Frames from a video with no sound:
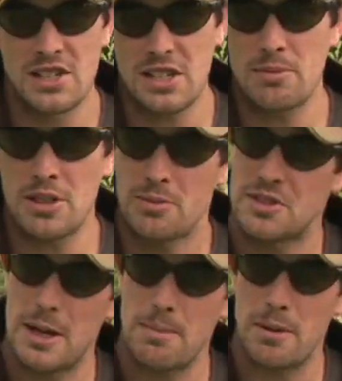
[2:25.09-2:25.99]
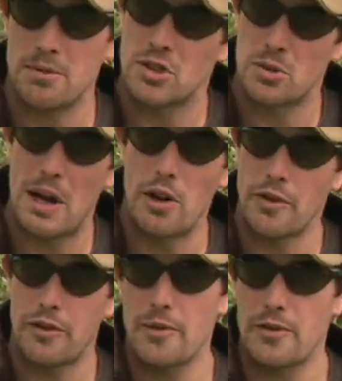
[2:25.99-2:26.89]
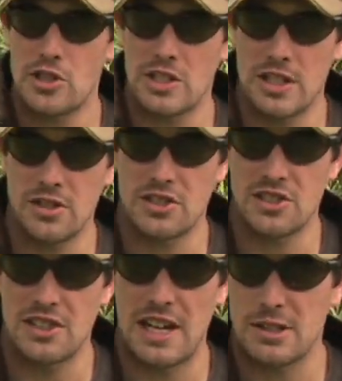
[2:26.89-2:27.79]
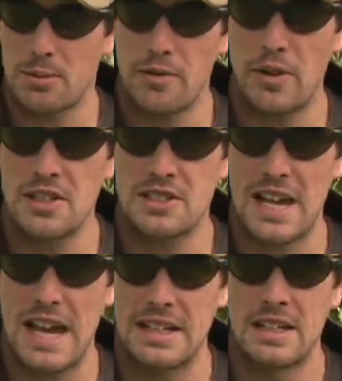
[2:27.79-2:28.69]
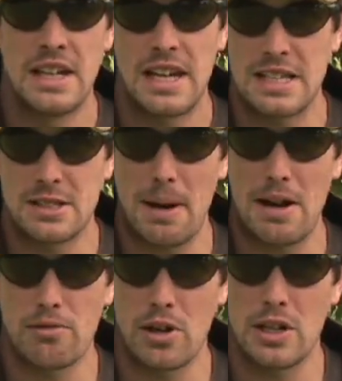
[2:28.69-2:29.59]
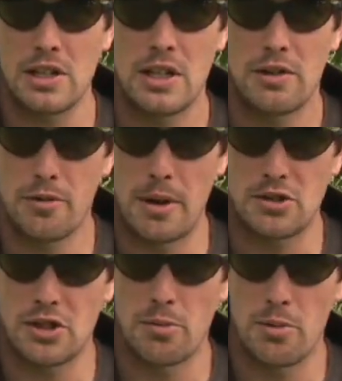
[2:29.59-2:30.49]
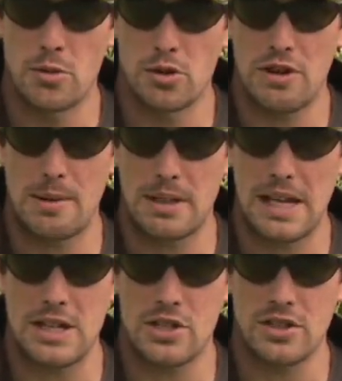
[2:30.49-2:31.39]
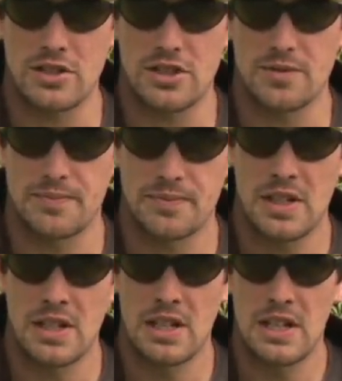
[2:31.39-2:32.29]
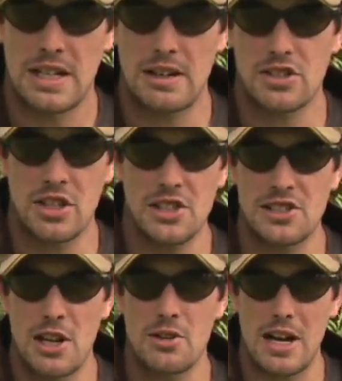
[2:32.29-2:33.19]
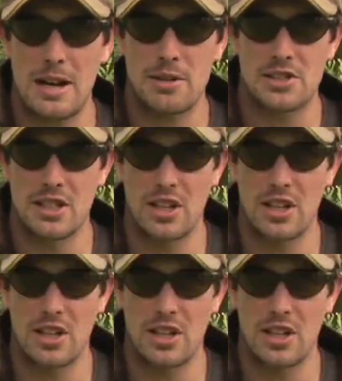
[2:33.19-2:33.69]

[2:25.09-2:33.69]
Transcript: sometimes stepping up to 12 if I'm fishing close to snags, but I find 10 is about right for most open water applications. Now it's a nice low diameter